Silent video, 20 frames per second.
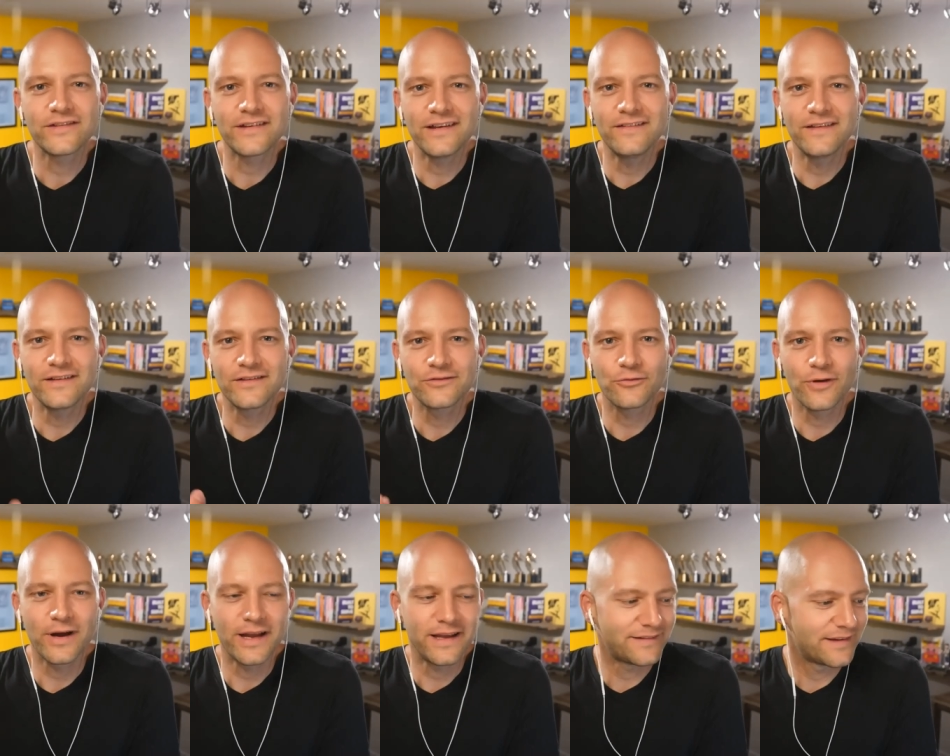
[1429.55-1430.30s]
in this
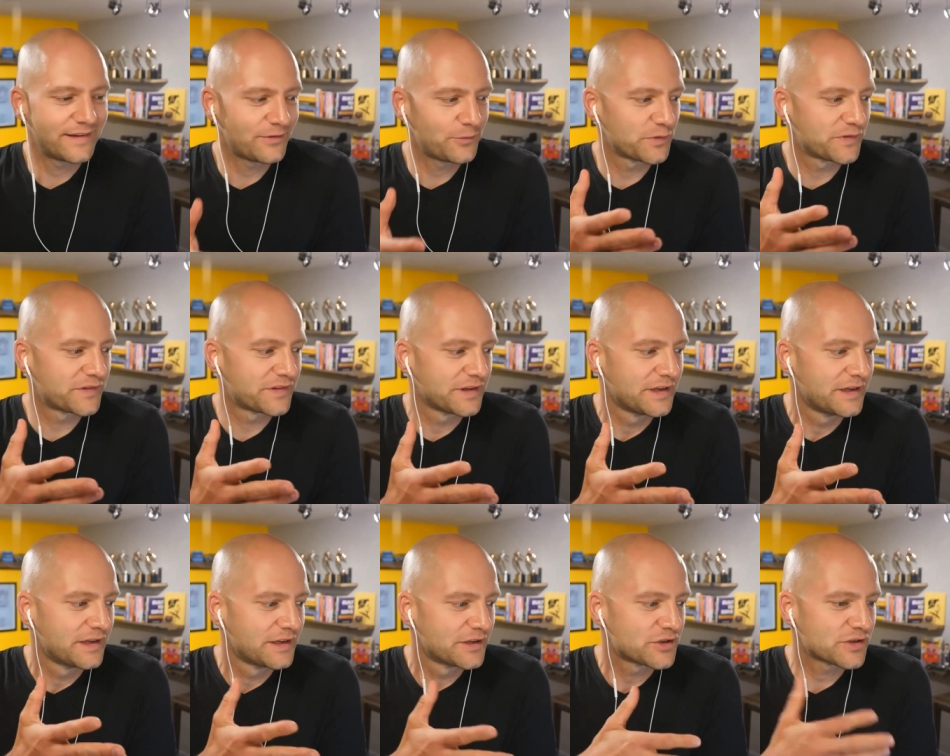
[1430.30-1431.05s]
race this was
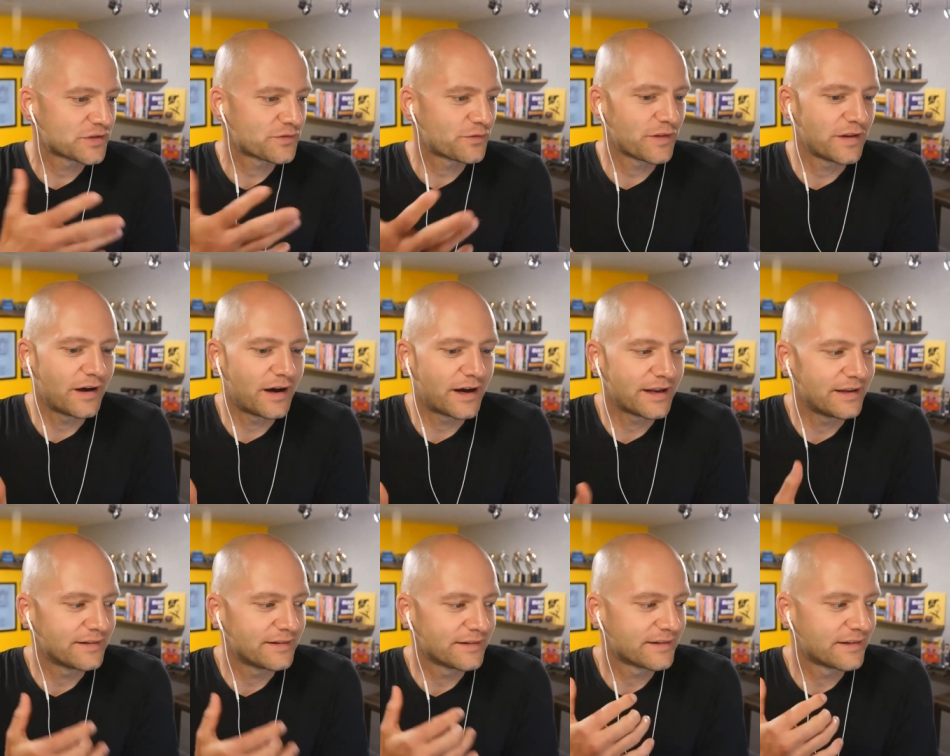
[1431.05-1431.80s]
just for the
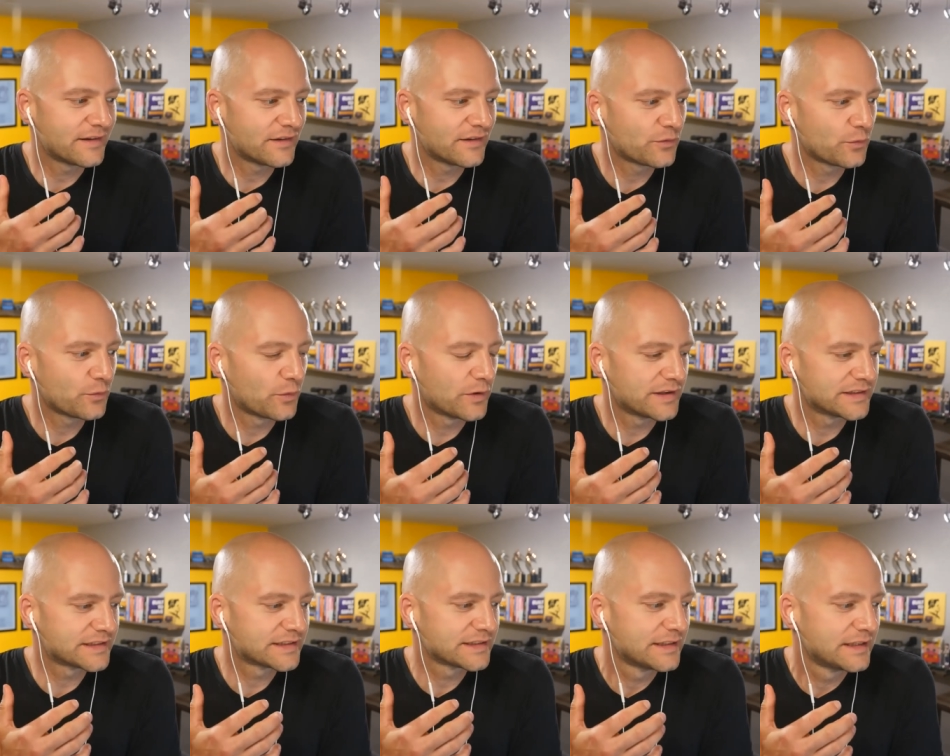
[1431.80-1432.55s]
audience this
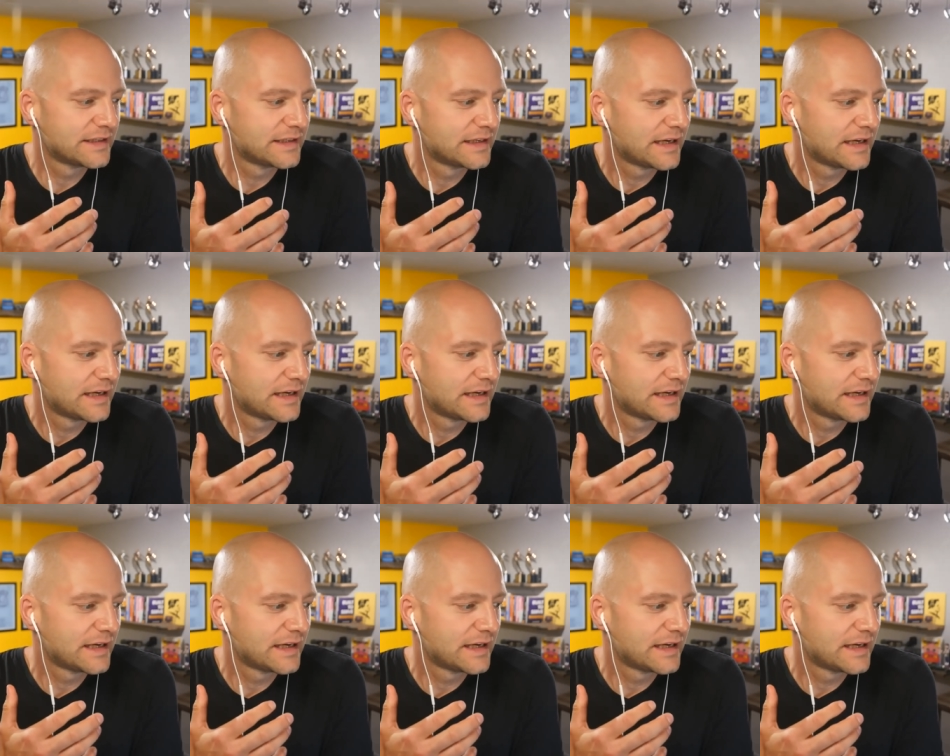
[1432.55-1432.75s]
was